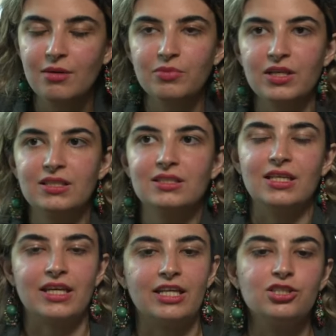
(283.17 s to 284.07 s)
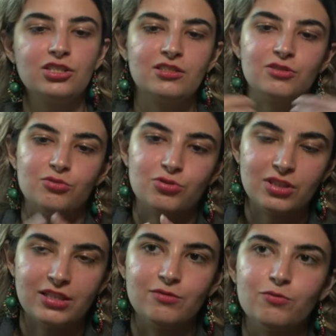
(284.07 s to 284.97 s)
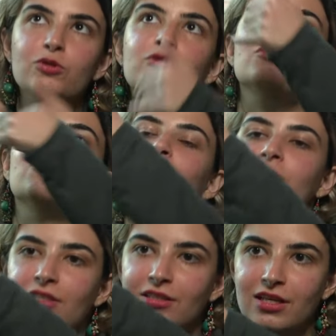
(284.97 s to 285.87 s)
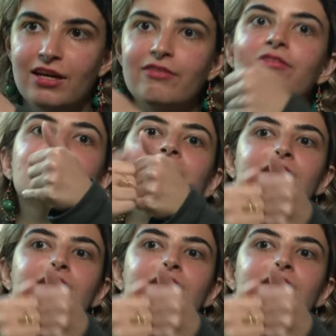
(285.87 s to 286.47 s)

played in like asian youths and then world youths and then every